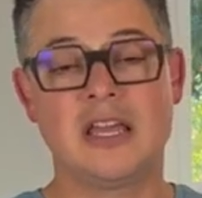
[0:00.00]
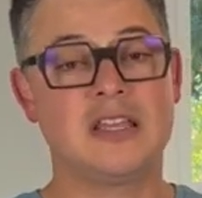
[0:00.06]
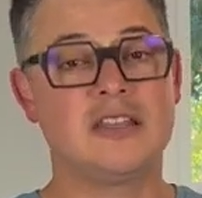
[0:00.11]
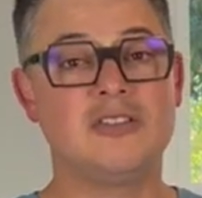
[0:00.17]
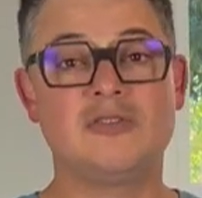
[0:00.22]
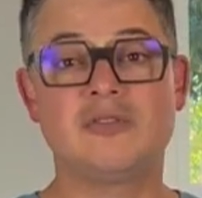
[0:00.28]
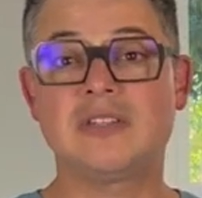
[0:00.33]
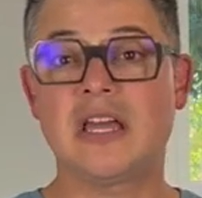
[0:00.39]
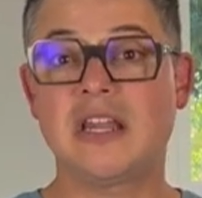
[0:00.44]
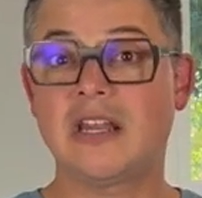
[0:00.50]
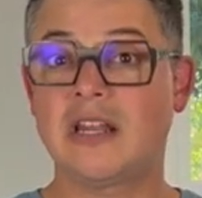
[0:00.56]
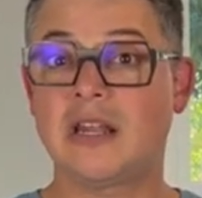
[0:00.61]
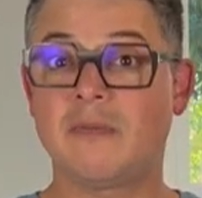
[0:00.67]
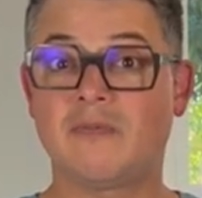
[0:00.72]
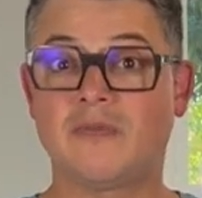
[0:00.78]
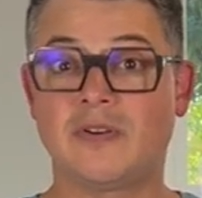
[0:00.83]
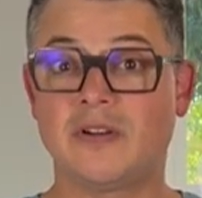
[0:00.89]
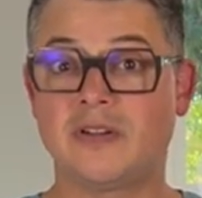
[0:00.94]
You set it
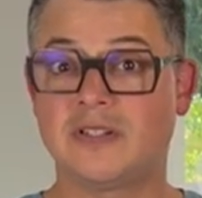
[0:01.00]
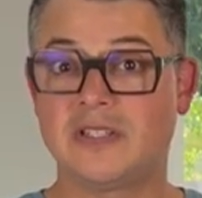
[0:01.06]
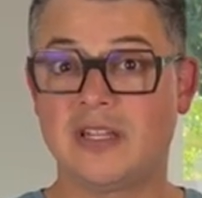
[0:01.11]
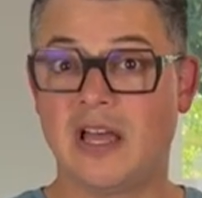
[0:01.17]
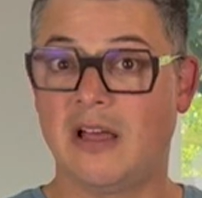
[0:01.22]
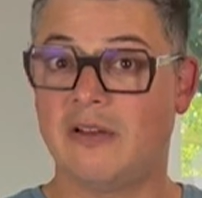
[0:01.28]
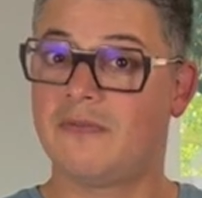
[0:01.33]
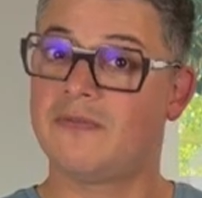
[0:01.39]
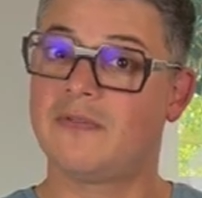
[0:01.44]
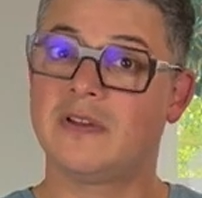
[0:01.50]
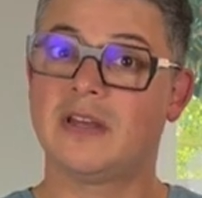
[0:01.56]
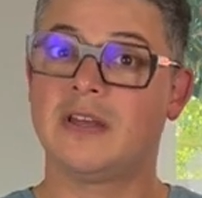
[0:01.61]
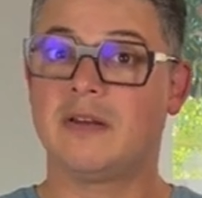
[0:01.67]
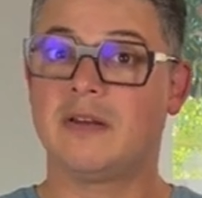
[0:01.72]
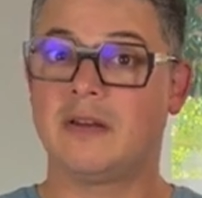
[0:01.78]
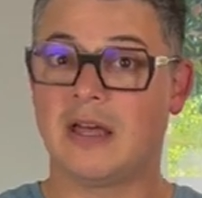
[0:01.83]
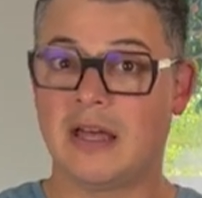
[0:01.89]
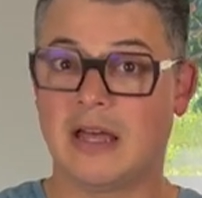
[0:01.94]
up for yourself
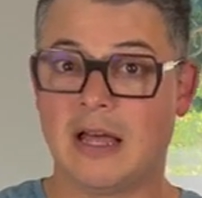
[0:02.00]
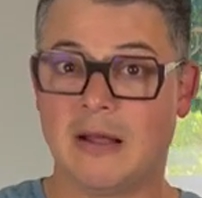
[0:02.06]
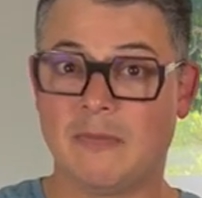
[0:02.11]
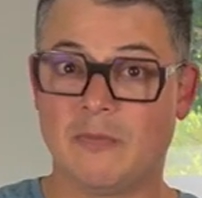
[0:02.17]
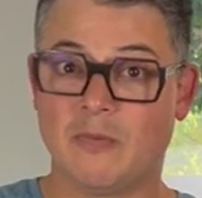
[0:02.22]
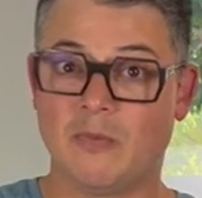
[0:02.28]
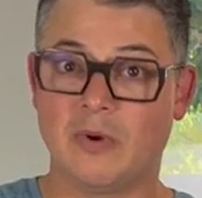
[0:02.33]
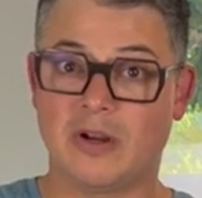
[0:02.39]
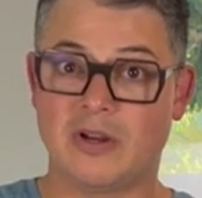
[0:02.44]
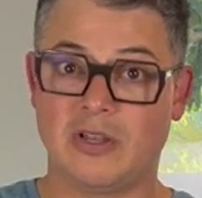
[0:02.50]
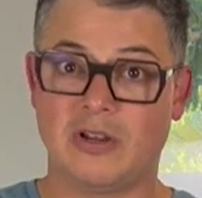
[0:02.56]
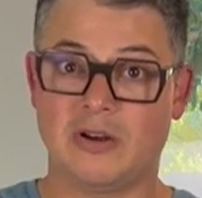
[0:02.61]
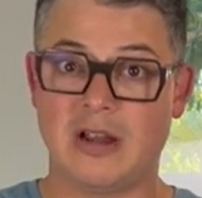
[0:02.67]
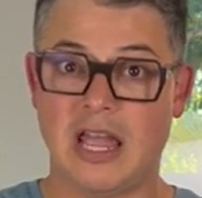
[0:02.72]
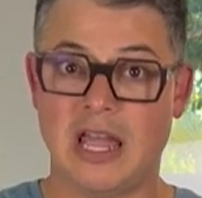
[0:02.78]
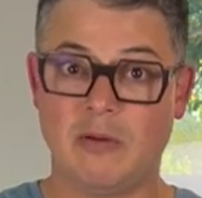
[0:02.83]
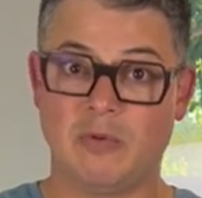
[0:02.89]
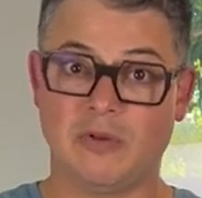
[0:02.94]
um, where you're
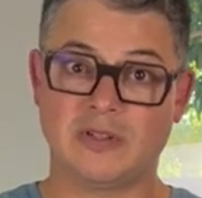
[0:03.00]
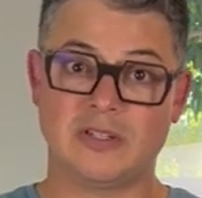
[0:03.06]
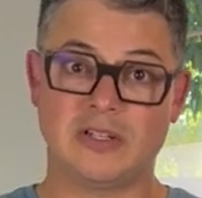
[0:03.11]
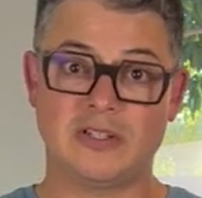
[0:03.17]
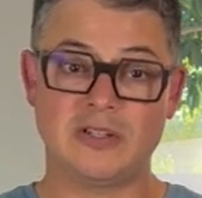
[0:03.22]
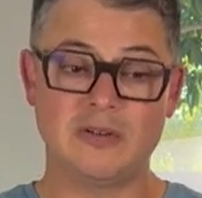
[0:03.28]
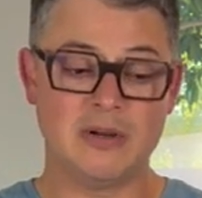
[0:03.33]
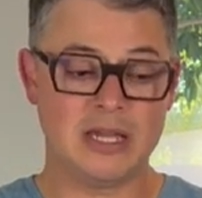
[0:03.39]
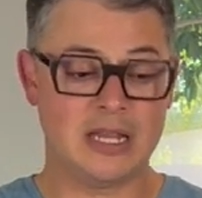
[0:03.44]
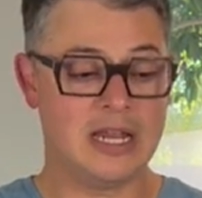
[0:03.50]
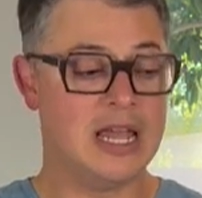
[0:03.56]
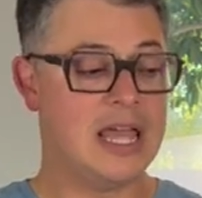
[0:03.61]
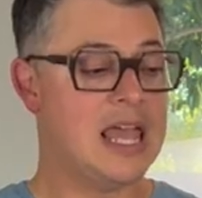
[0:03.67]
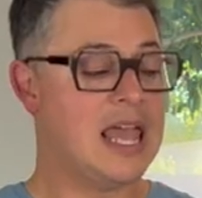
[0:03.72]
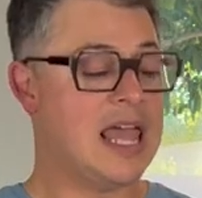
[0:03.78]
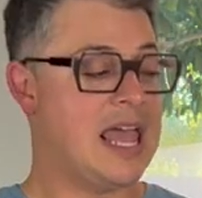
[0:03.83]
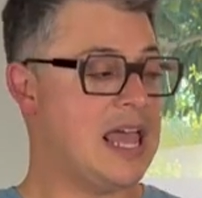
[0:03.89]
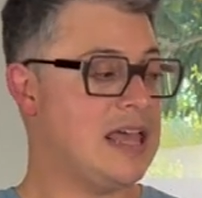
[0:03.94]
able to do it.
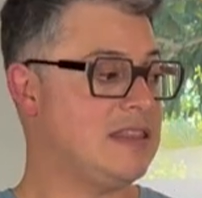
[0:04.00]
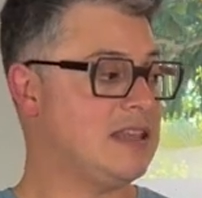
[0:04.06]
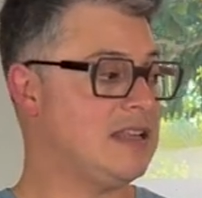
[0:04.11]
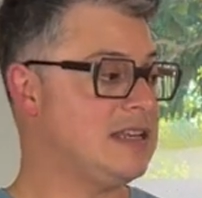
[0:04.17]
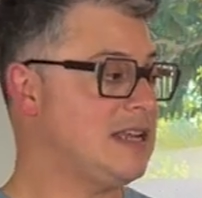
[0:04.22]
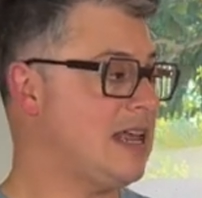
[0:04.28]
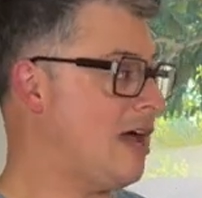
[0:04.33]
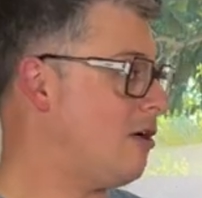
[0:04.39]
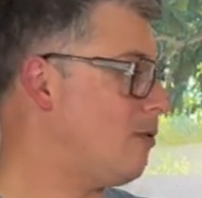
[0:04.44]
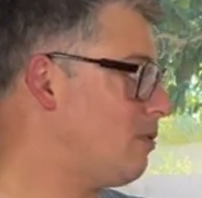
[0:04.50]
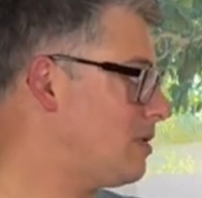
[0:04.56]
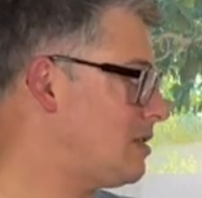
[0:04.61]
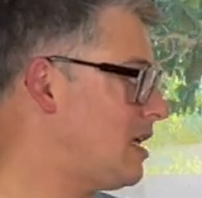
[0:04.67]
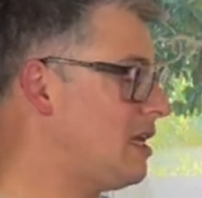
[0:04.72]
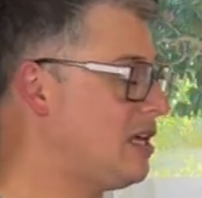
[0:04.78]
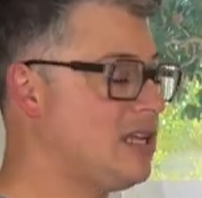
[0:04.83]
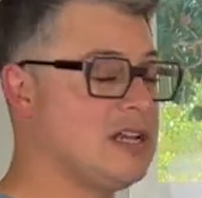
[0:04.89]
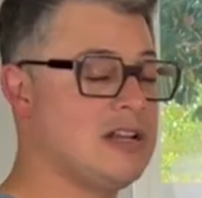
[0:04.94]
And then now we're
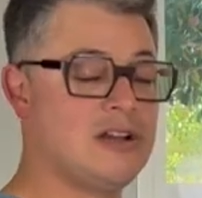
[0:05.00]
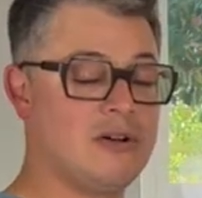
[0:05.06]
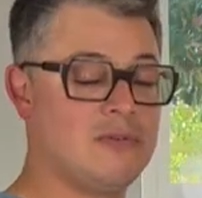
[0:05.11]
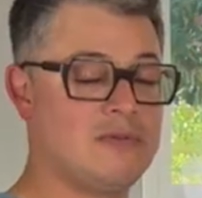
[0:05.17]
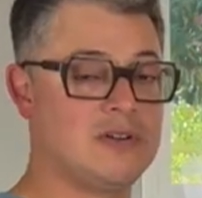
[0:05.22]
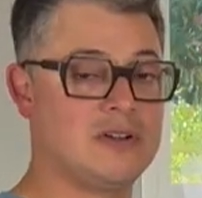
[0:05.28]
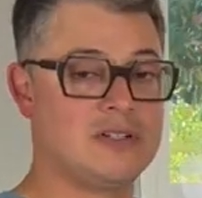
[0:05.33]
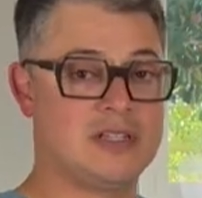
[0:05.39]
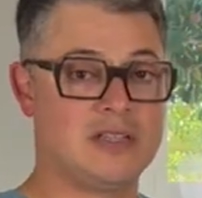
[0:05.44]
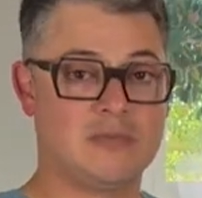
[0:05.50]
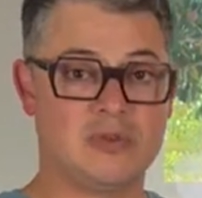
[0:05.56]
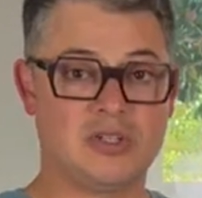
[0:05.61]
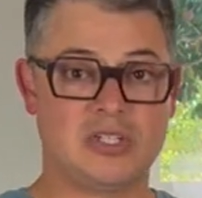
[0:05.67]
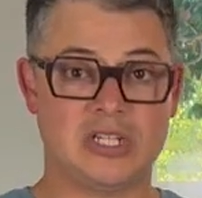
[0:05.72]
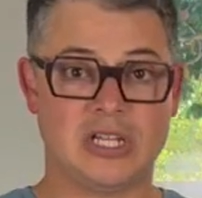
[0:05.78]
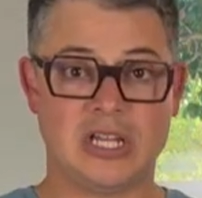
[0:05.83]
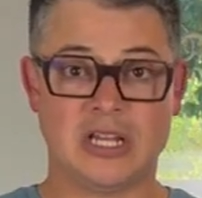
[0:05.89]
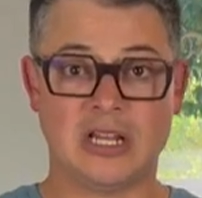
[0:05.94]
taking it over to the
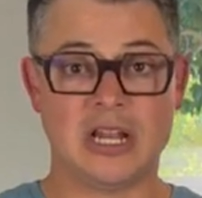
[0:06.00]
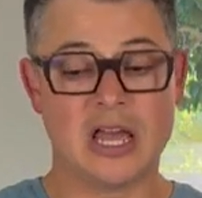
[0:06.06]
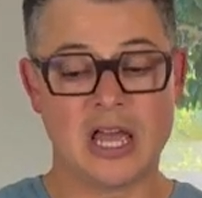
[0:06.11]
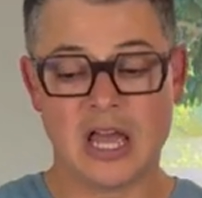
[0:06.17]
machine.